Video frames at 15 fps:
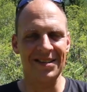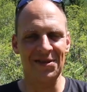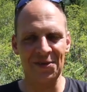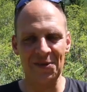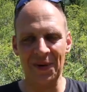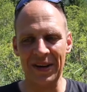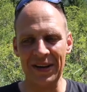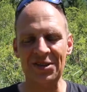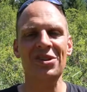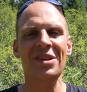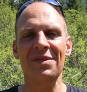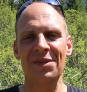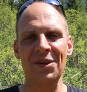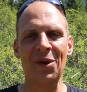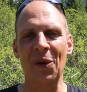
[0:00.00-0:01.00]
to
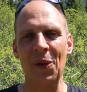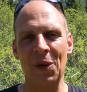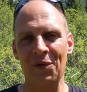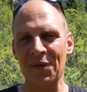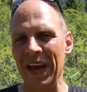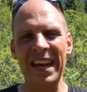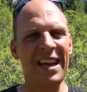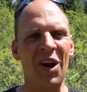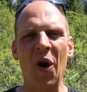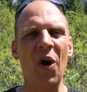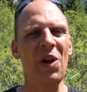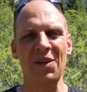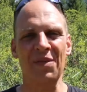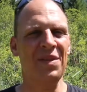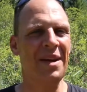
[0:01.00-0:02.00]
achieve the goal of getting
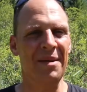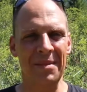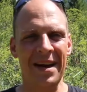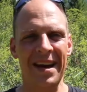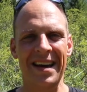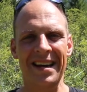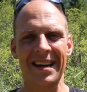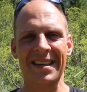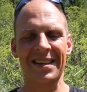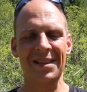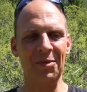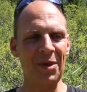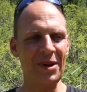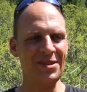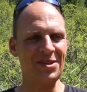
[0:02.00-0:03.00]
all of them,
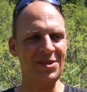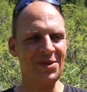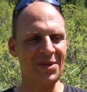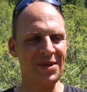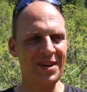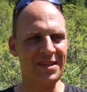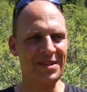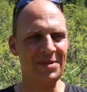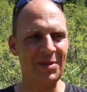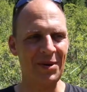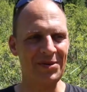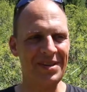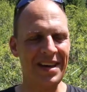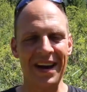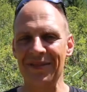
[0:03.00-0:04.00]
the ones you are not
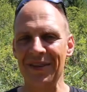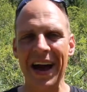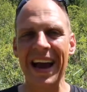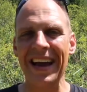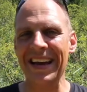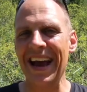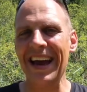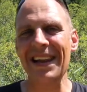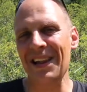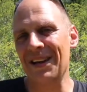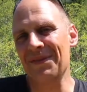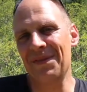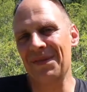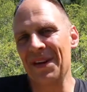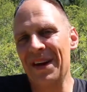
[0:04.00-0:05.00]
supposed to have. I
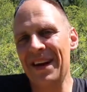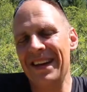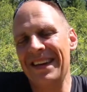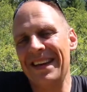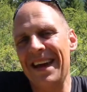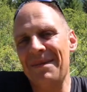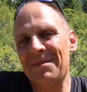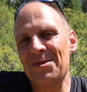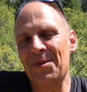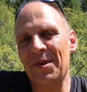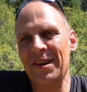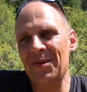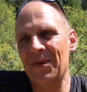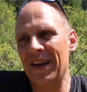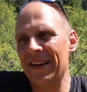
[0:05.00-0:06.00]
love games
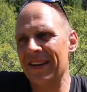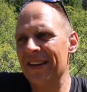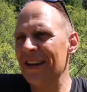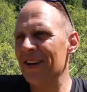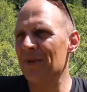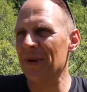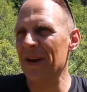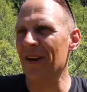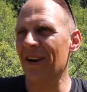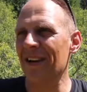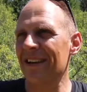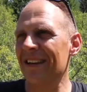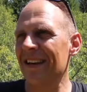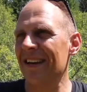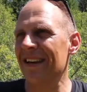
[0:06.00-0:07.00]
where you can, we
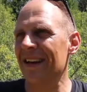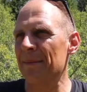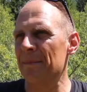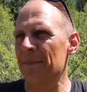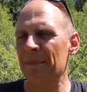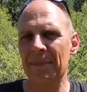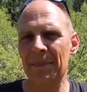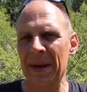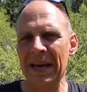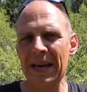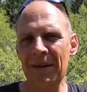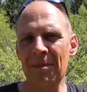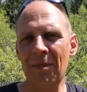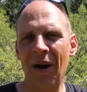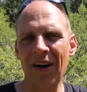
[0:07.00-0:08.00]
call it make
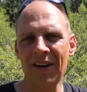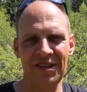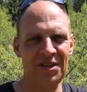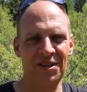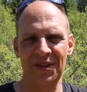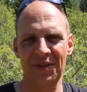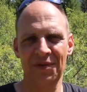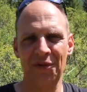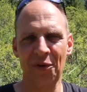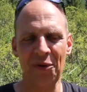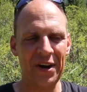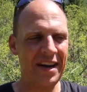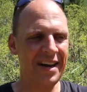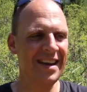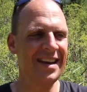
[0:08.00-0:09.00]
a march
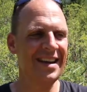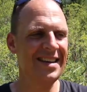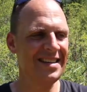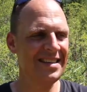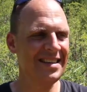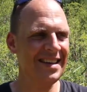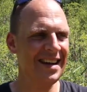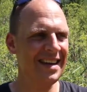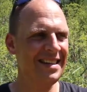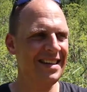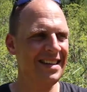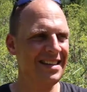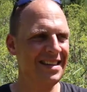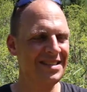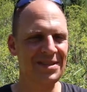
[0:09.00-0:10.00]
for it. I
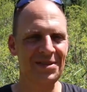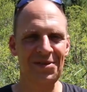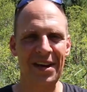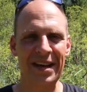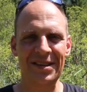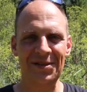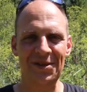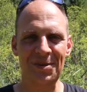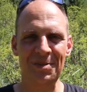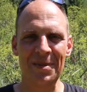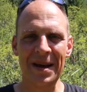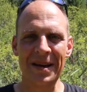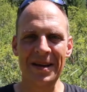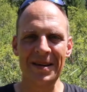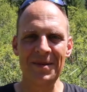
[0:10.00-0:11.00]
think that's the right term,
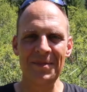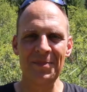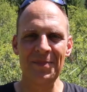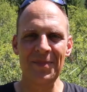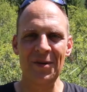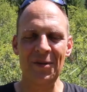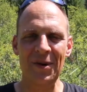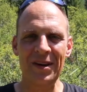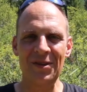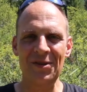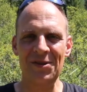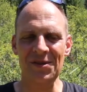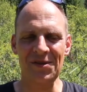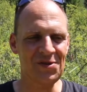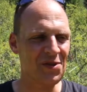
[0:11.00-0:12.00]
where you
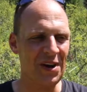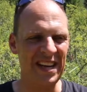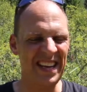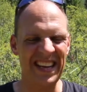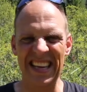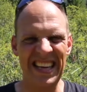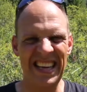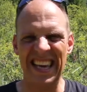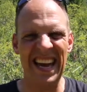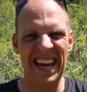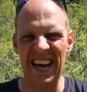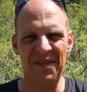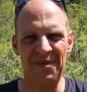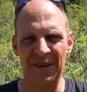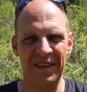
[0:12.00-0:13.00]
just try to get
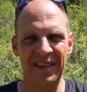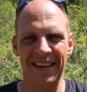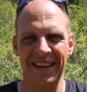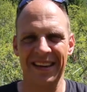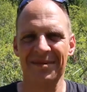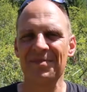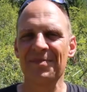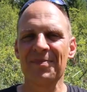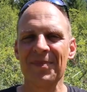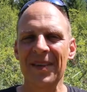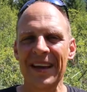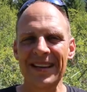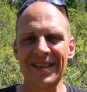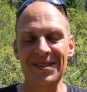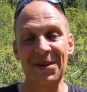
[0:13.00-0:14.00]
everything.
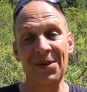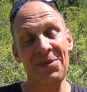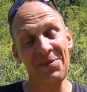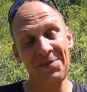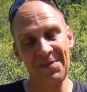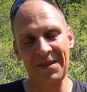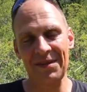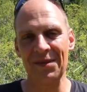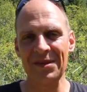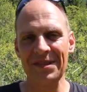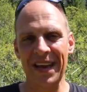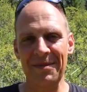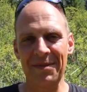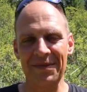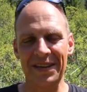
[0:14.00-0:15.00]
So,
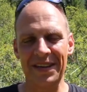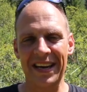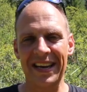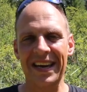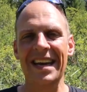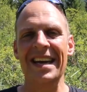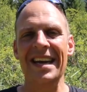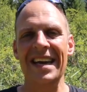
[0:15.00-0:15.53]
first game of the day,